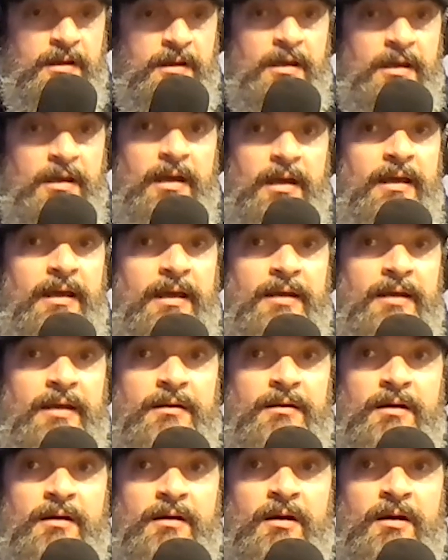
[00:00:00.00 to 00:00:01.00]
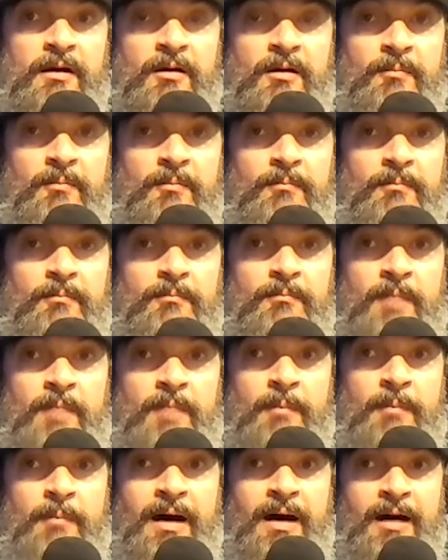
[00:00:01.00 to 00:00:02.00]
Um, and my
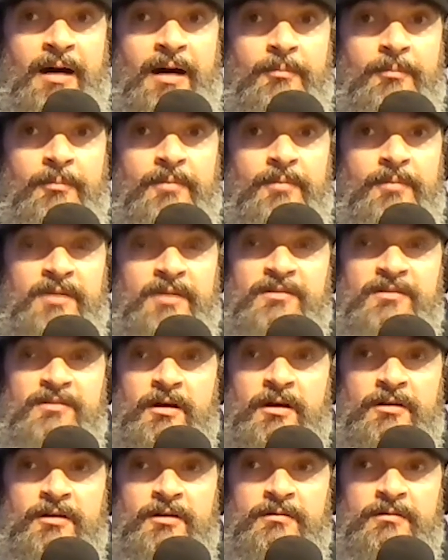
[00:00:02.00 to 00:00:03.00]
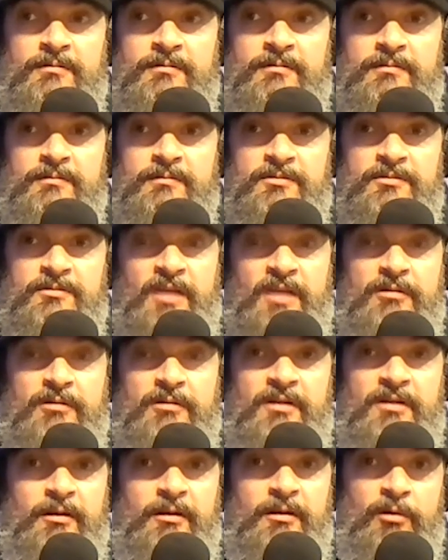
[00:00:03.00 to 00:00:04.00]
mom has done
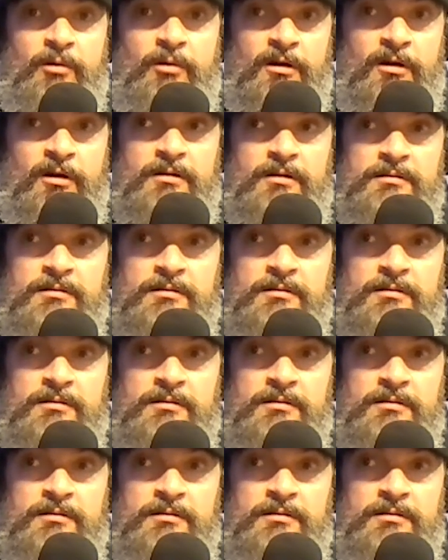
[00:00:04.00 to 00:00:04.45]
secretary work,